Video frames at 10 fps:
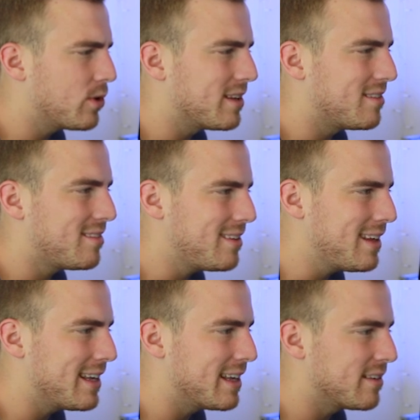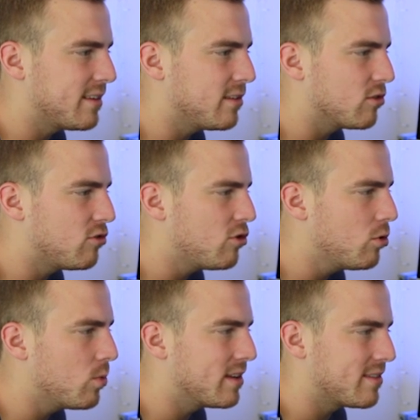can see in season
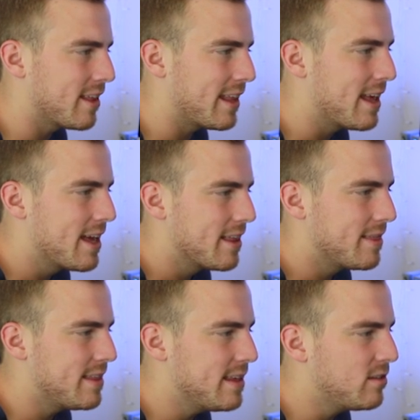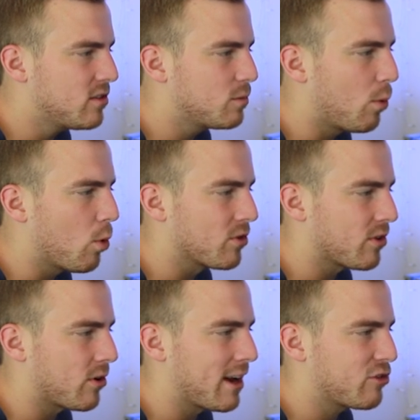2 is that these spores
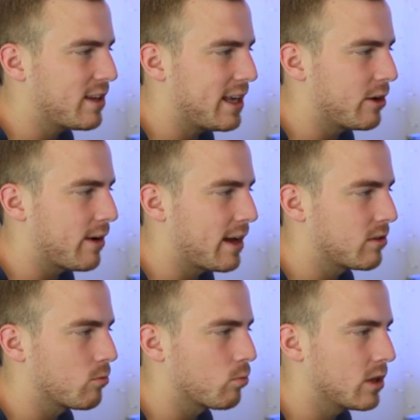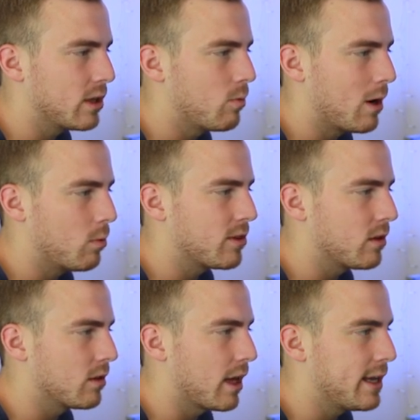are actually interacting really well with the
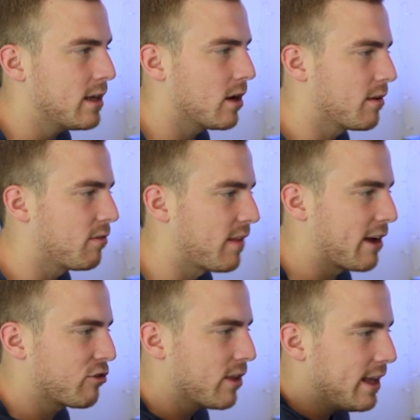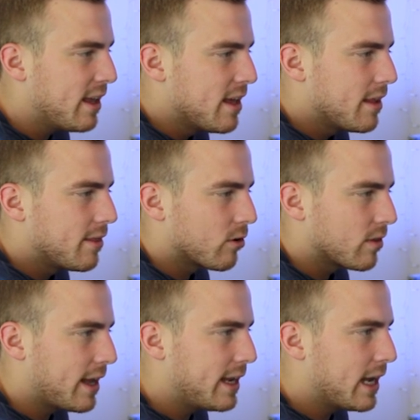light on the flashlight. They're
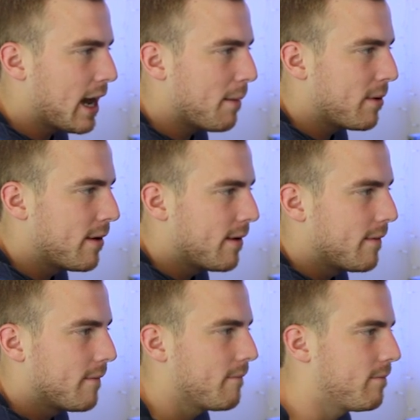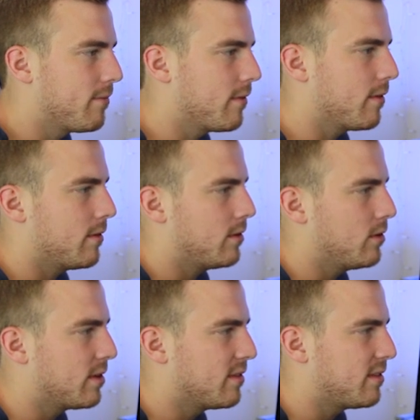lighting up.
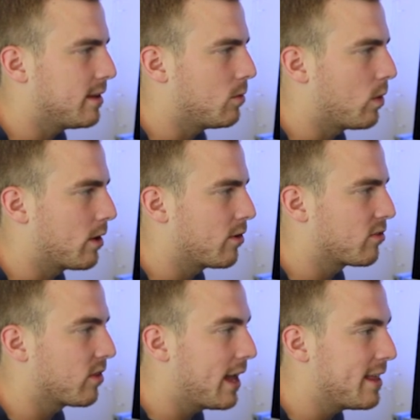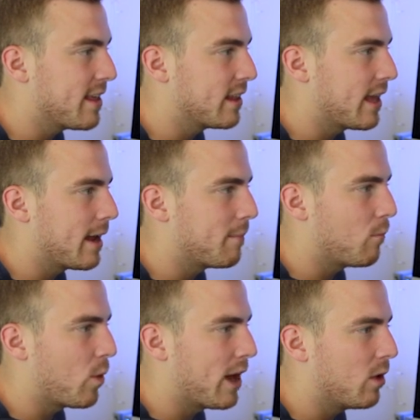You can see where there's light, they light up
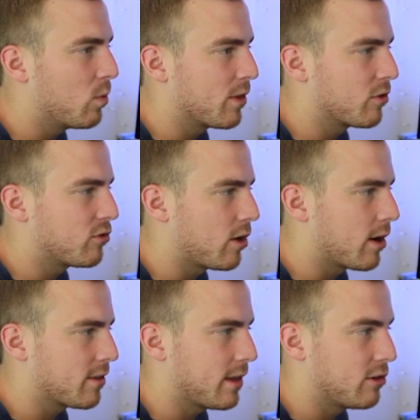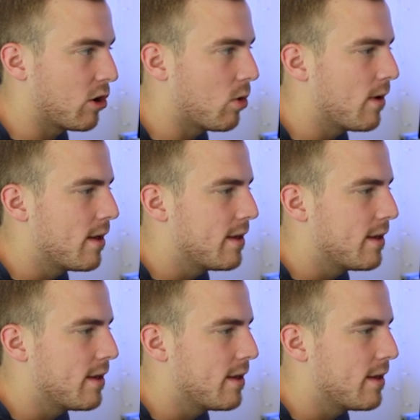well. Where there's dark, they don't.